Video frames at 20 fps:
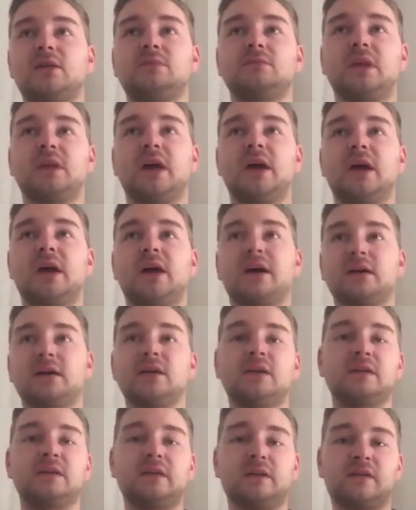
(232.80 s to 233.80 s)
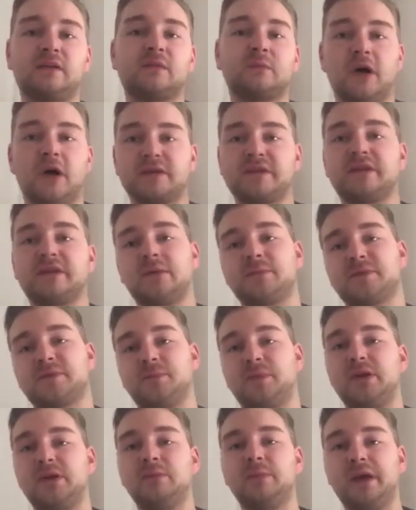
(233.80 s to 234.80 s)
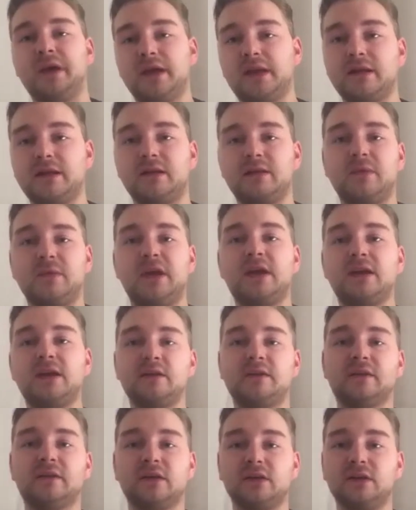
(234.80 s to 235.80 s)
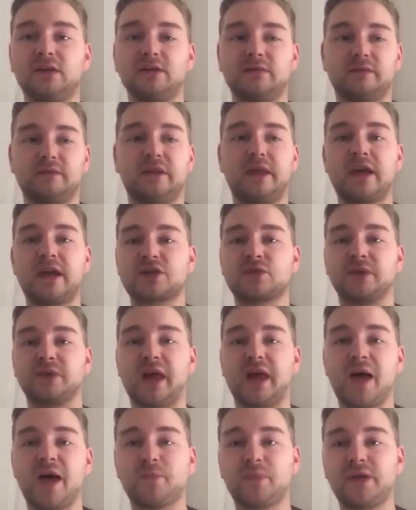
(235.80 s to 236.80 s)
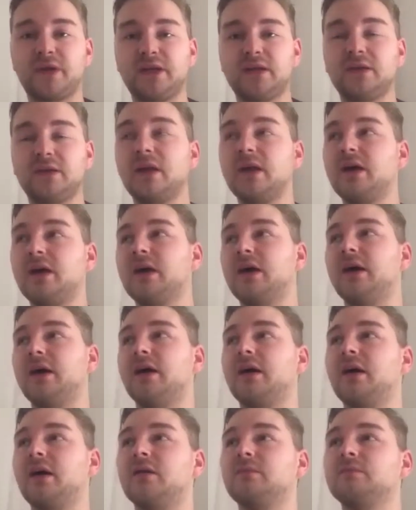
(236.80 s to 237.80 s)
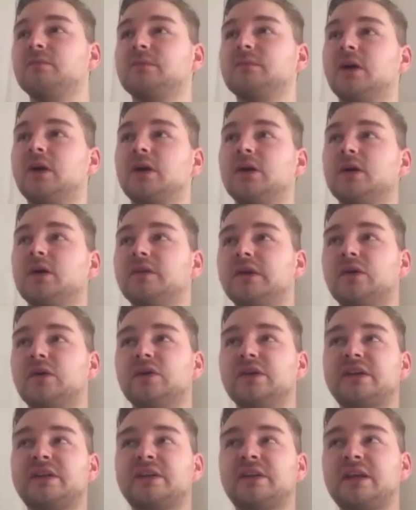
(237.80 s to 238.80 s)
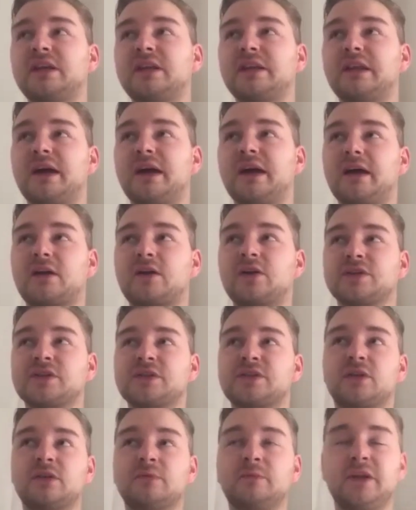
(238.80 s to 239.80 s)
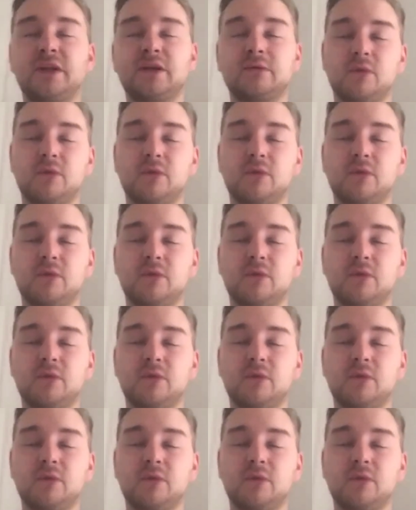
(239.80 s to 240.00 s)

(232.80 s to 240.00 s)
in small steps been made until the actual happening. The only thing that concerned me the